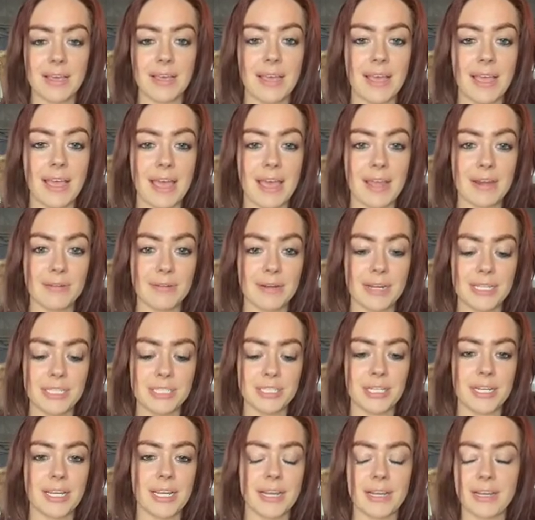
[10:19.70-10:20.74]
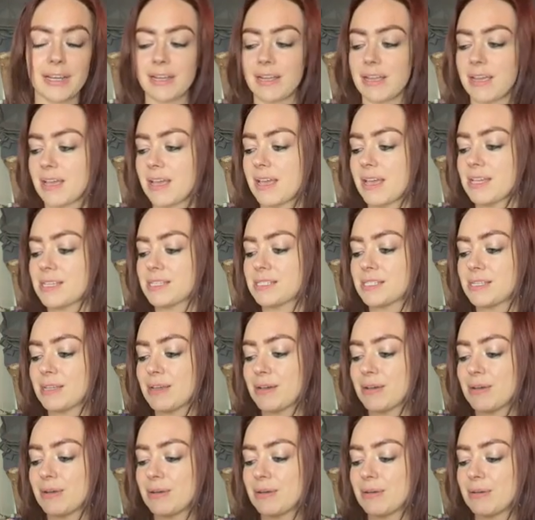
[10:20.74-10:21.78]
adoration here.
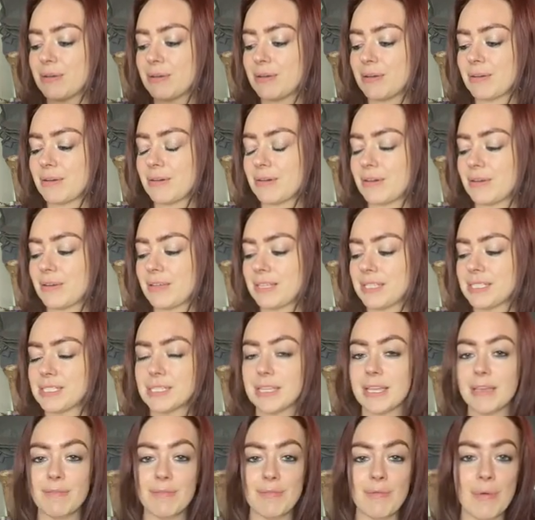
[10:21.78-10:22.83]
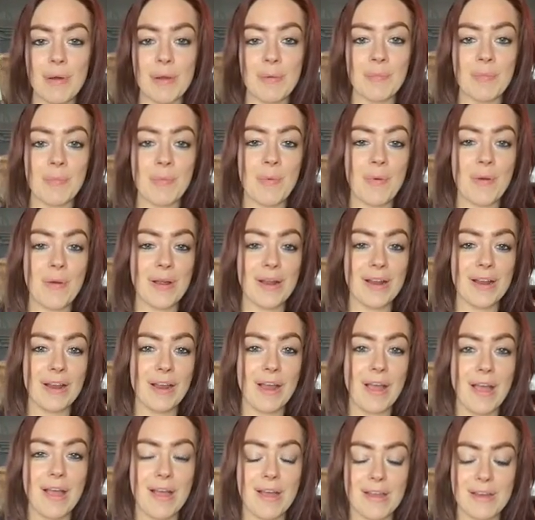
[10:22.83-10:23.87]
So let's give one more
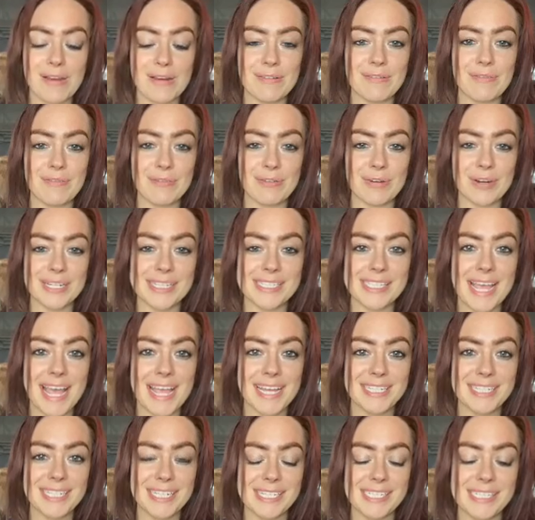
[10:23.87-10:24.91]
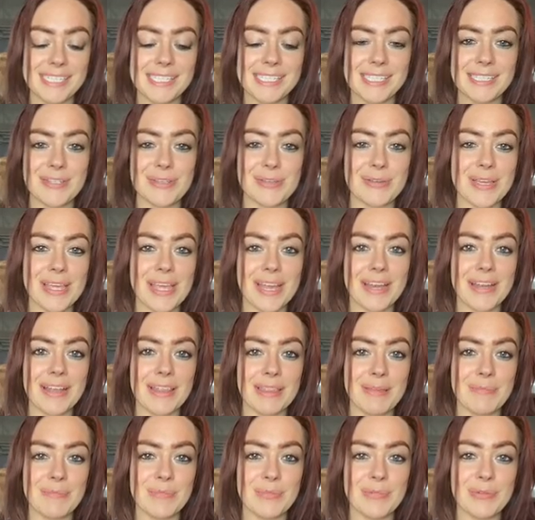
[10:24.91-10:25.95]
card for Sagis to carry
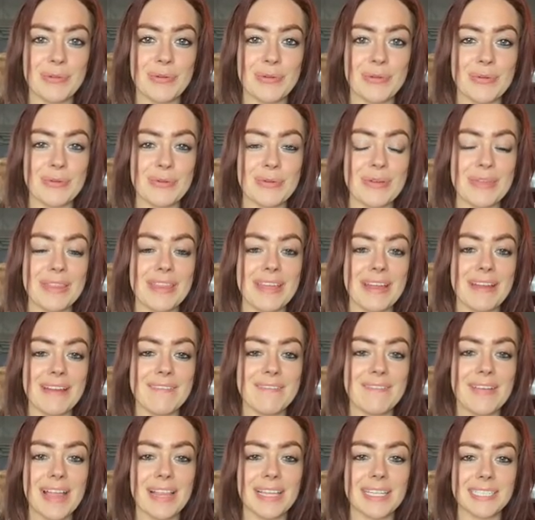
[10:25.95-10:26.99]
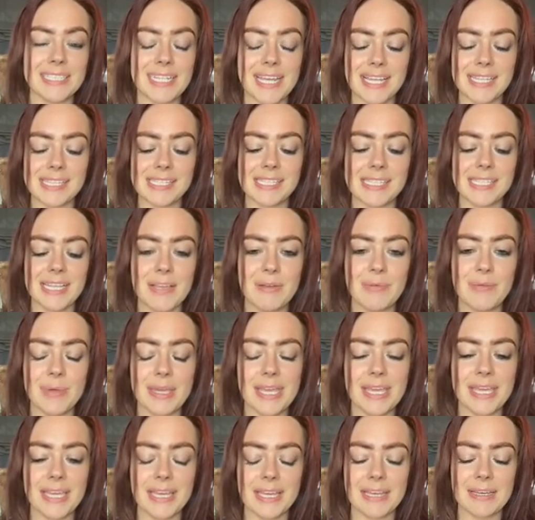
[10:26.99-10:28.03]
them through their Valentine's Day
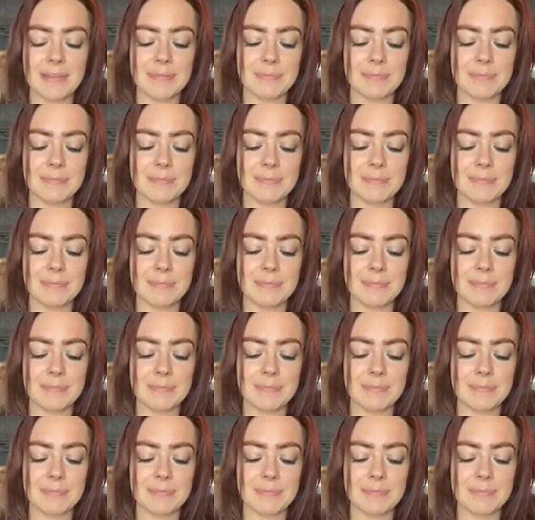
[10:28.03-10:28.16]
week.